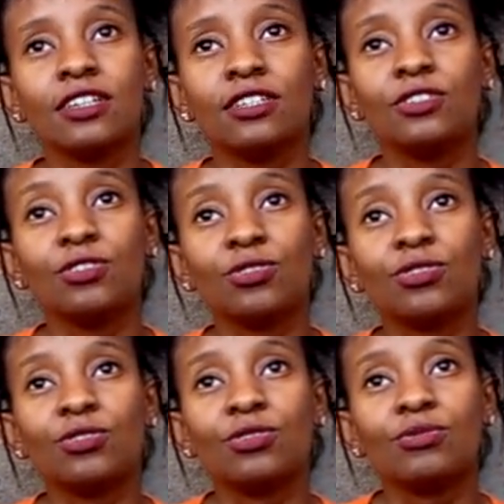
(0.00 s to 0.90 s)

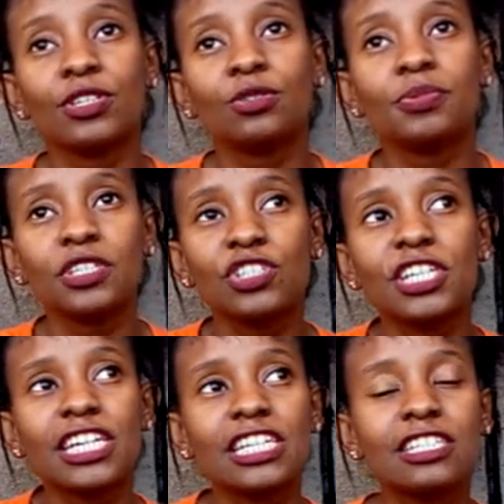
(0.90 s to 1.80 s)
when you're
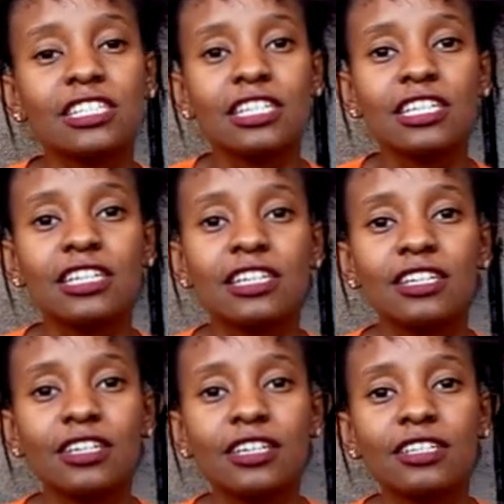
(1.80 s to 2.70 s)
picturing it,
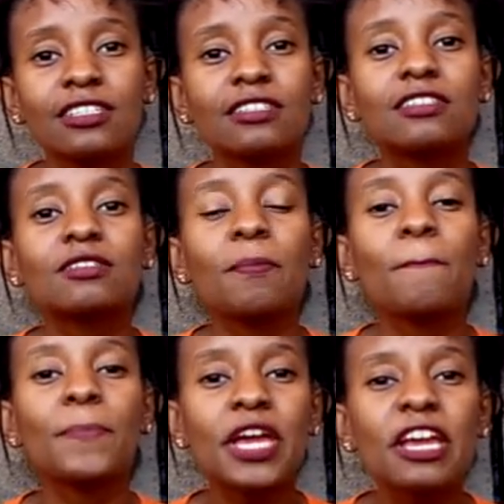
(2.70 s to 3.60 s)
just
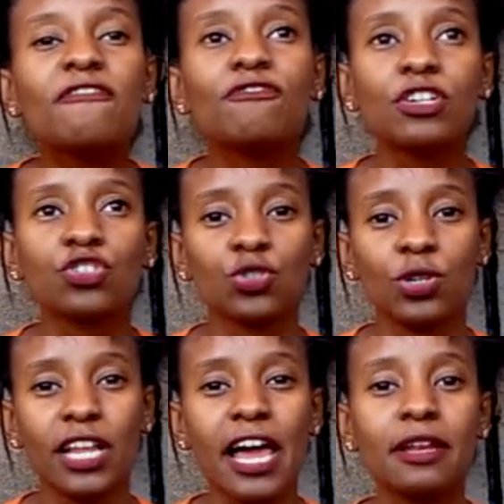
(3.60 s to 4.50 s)
be
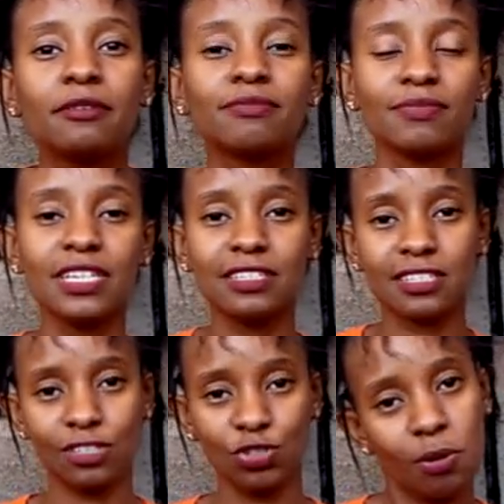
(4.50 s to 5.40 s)
visual and
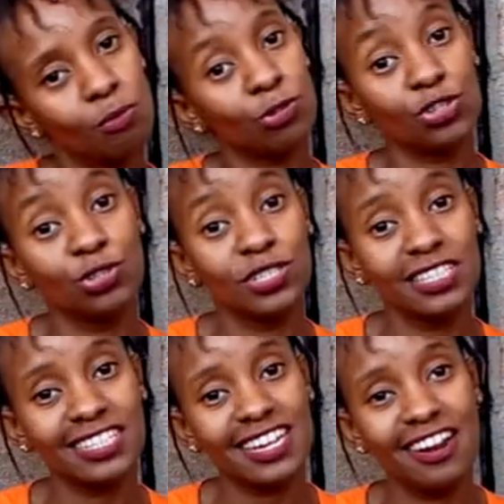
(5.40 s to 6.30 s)
insert your
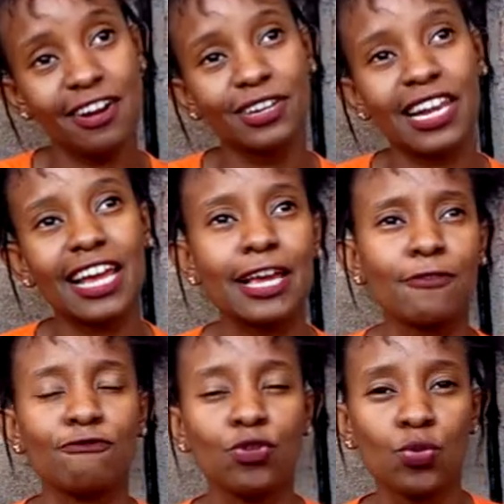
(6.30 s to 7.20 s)
emotions around it. Like,
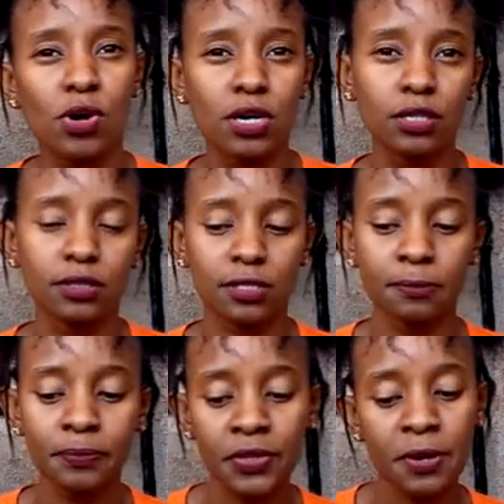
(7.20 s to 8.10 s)
if you want,
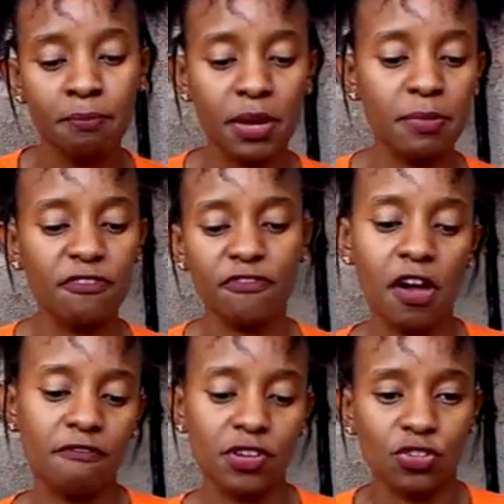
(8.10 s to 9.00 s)
maybe
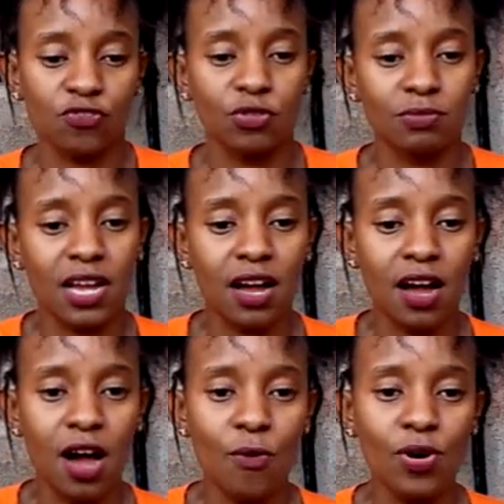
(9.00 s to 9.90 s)
5 years from now,
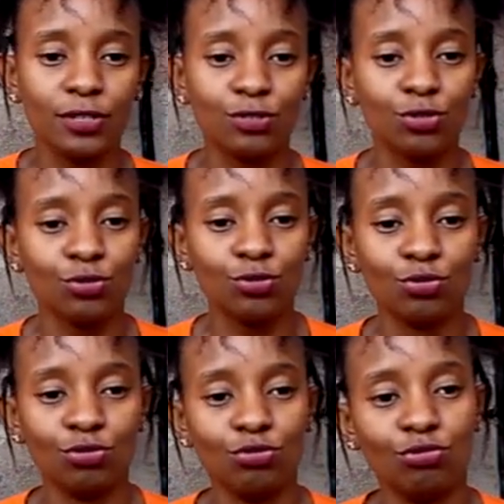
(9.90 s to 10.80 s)
I want
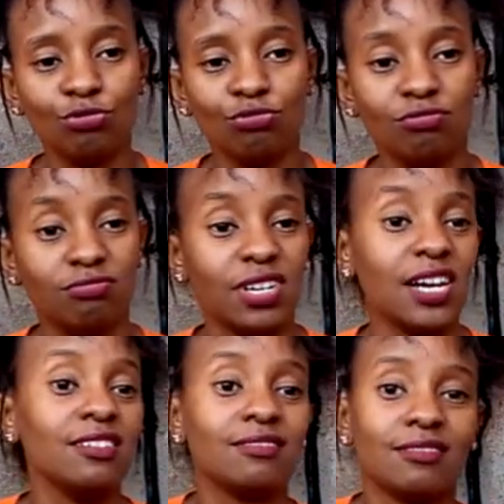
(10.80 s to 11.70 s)
to, I
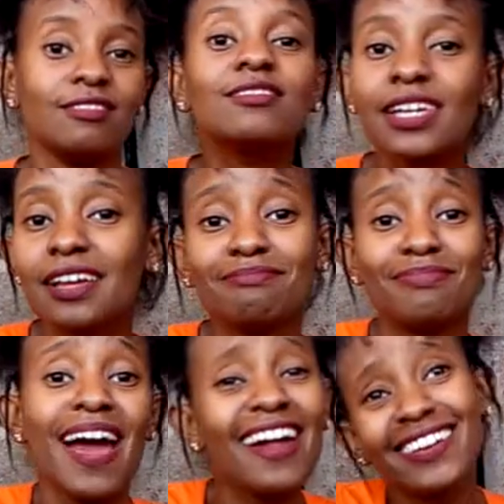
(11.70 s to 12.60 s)
don't know, get
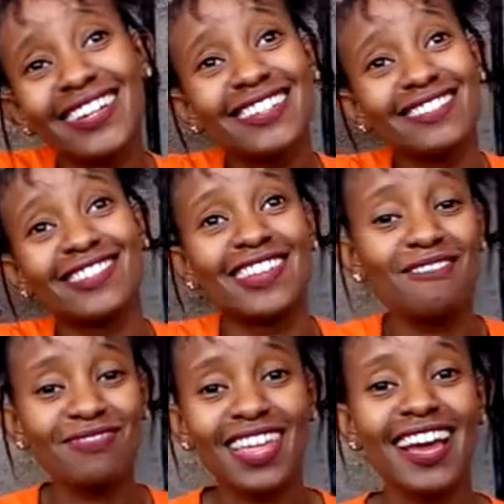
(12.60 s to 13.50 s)
married or
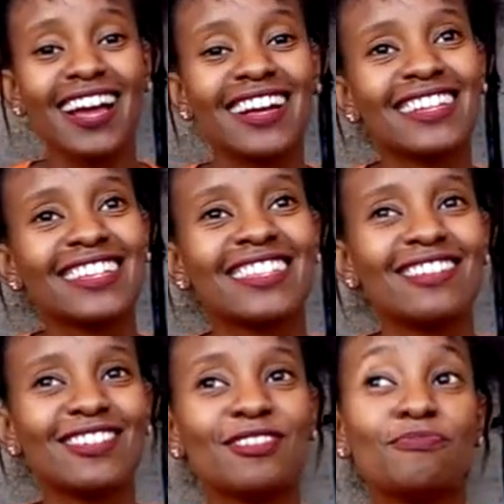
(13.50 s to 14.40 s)
something. So
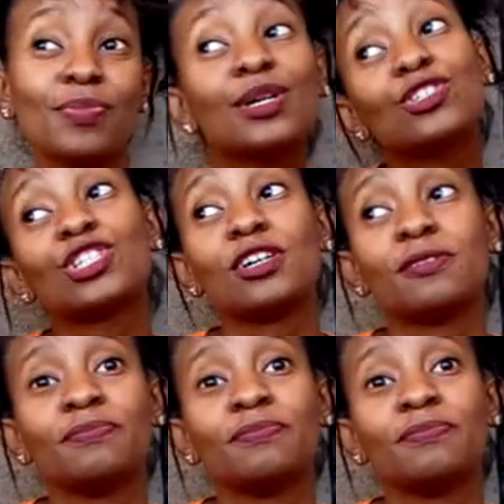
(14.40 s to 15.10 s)
you picture